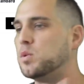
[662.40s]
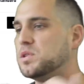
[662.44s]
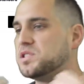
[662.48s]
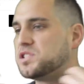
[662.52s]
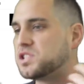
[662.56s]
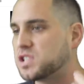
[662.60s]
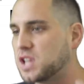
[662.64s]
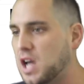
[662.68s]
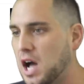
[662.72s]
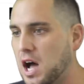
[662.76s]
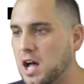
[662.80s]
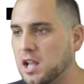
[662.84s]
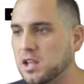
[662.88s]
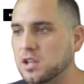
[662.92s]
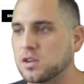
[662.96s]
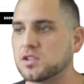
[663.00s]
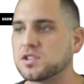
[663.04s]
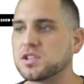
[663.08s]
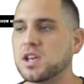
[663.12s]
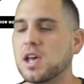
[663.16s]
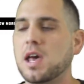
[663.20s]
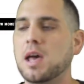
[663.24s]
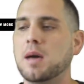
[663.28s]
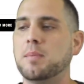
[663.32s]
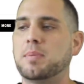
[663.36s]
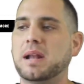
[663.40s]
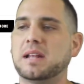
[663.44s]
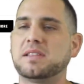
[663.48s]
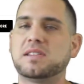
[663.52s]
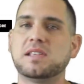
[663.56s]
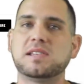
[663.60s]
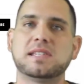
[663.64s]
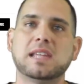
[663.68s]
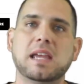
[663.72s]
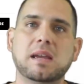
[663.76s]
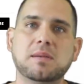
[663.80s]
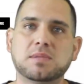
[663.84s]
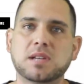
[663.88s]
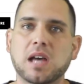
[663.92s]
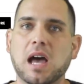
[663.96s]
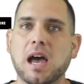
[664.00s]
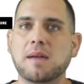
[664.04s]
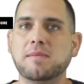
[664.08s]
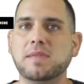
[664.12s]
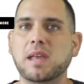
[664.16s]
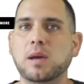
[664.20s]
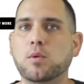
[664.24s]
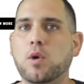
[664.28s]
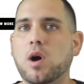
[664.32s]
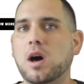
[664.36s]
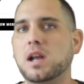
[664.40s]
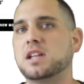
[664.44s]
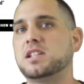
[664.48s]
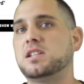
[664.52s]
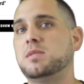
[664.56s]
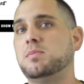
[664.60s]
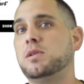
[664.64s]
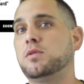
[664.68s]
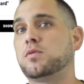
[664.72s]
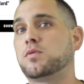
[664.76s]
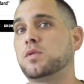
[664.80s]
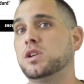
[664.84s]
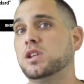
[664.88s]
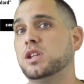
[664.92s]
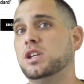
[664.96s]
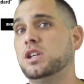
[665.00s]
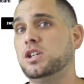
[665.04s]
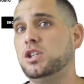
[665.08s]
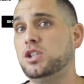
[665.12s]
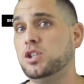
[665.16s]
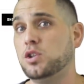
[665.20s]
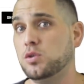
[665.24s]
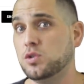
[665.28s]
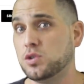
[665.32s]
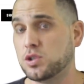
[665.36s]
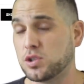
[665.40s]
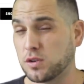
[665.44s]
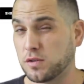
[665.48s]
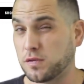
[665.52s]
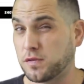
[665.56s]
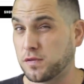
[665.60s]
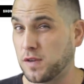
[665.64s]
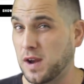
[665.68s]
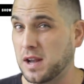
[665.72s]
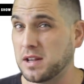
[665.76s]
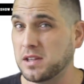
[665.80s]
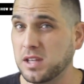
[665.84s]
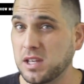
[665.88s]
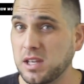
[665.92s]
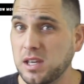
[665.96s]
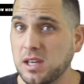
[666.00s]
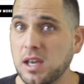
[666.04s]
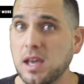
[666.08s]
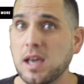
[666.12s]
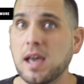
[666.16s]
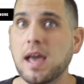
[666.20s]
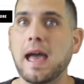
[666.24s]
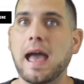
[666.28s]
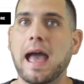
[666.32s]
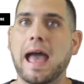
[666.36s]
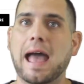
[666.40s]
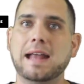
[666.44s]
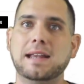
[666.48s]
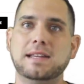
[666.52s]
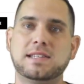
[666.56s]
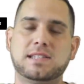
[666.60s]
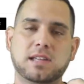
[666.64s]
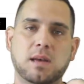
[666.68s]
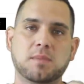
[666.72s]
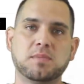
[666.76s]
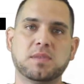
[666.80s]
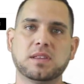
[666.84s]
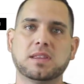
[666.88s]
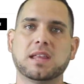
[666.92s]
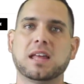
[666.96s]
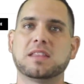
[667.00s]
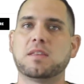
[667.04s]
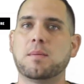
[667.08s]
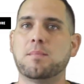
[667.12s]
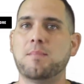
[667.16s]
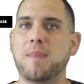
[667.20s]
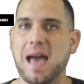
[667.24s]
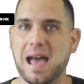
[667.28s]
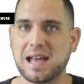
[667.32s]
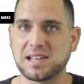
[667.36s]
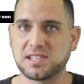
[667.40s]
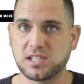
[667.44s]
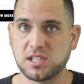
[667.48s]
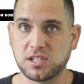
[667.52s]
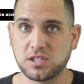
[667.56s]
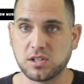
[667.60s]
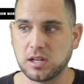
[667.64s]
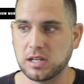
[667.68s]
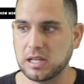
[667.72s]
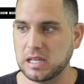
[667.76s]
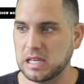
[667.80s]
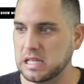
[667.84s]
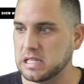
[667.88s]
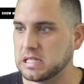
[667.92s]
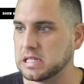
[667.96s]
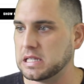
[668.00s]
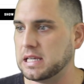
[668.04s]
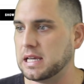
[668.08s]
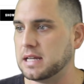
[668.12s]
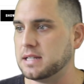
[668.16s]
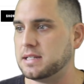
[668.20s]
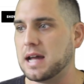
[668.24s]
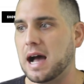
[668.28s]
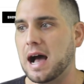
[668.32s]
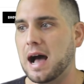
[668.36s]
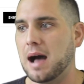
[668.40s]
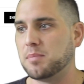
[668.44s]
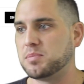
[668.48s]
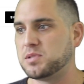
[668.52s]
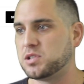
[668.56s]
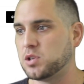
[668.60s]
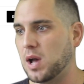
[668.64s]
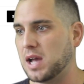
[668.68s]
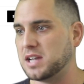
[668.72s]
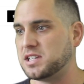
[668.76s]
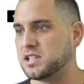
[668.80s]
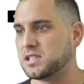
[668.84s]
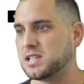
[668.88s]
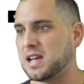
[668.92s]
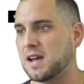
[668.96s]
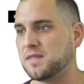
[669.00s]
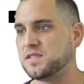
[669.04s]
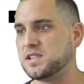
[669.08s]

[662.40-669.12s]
with scholars, but at the same time, they want it to be really user friendly and something that the masses could easily adopt. So I just